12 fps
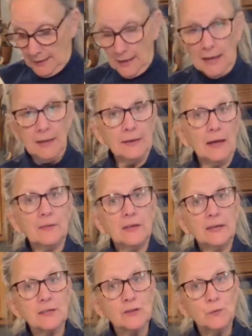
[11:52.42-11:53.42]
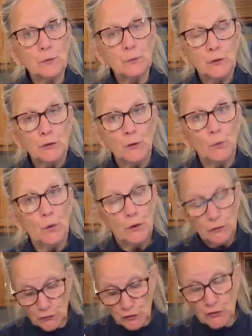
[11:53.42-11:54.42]
And now the next thing we do
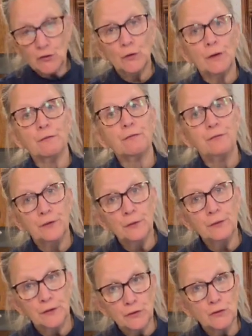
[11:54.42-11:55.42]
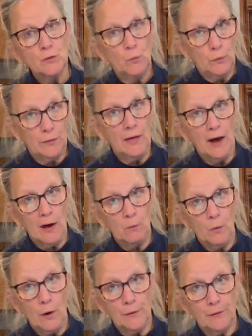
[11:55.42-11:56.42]
is just going to fill this with hot
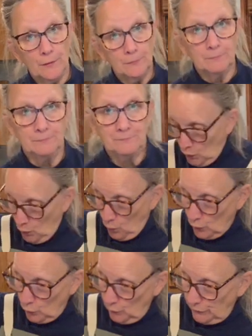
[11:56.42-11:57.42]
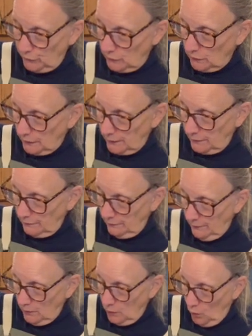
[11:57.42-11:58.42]
water. We're going to leave
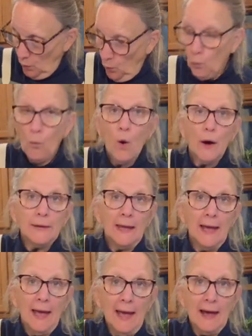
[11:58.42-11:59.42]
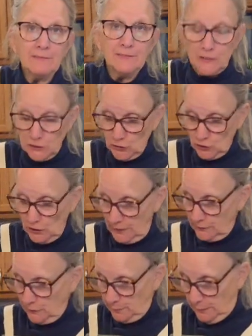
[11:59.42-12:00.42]
1/2 inch
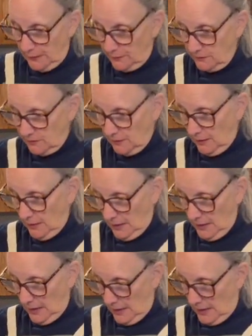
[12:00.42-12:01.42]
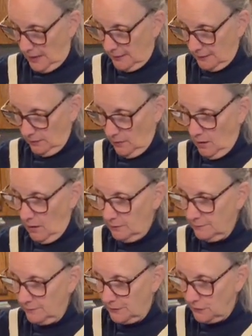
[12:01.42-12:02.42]
headspace on all
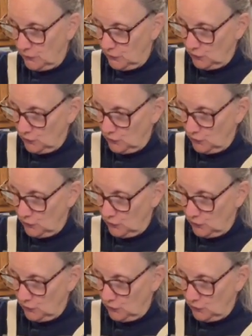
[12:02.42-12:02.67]
of these